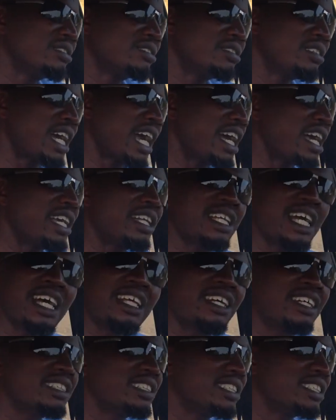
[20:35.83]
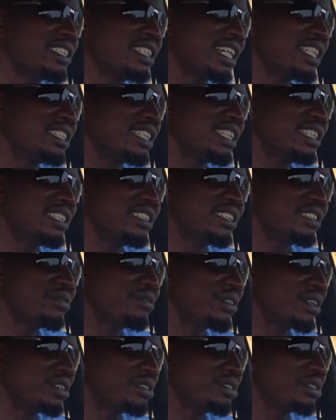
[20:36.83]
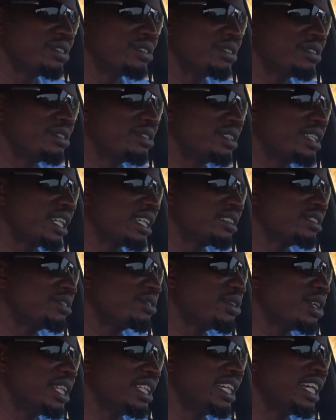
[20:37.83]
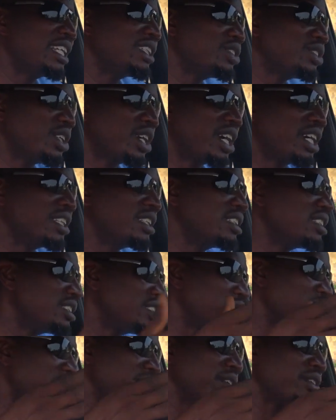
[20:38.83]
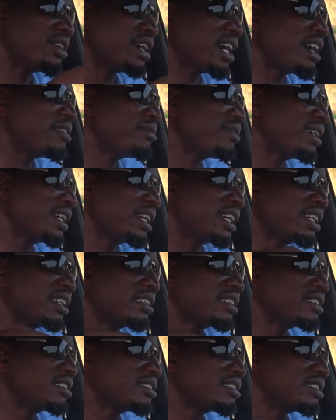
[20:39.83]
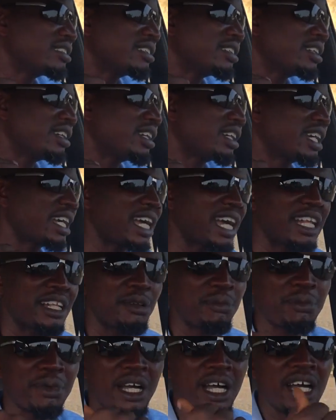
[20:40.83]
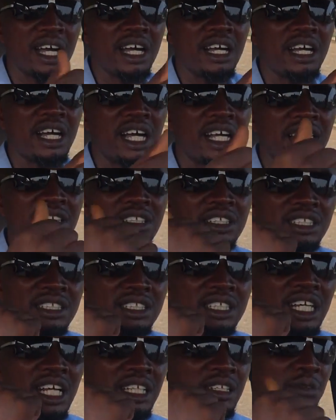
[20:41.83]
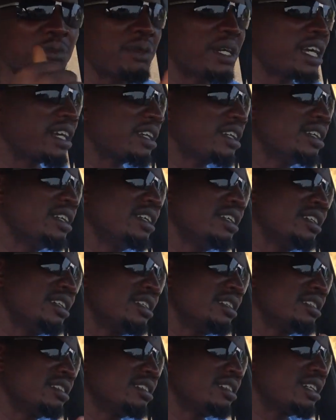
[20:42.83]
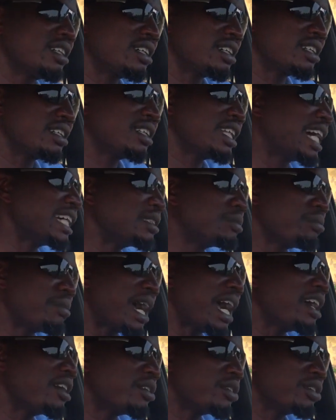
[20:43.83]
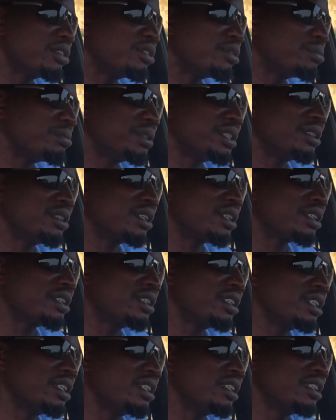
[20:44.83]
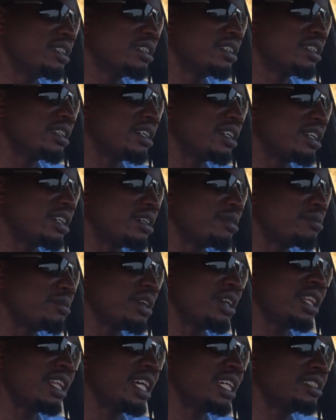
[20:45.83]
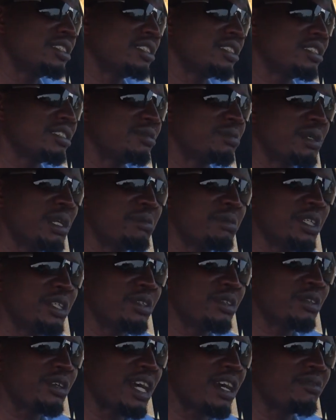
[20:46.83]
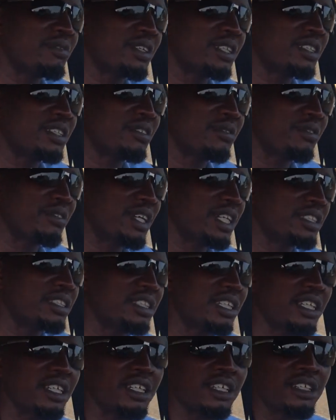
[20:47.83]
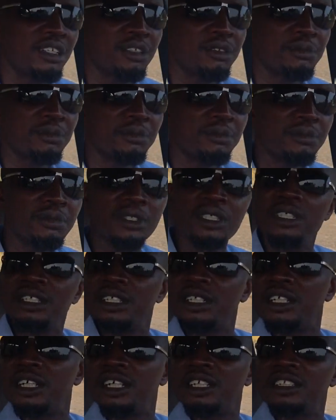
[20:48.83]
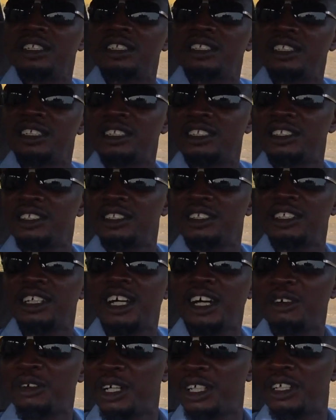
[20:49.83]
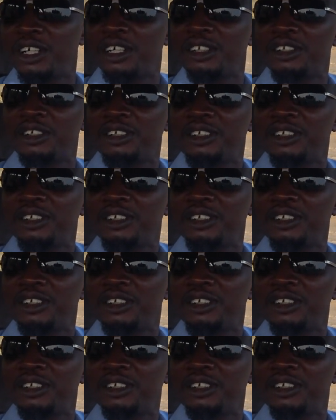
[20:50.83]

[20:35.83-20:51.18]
I don't think there's any need for you to do that. You only enjoy this when you have a caliper and disc at the back. That's my own opinion. Unless maybe you have a different this thing. So hold on.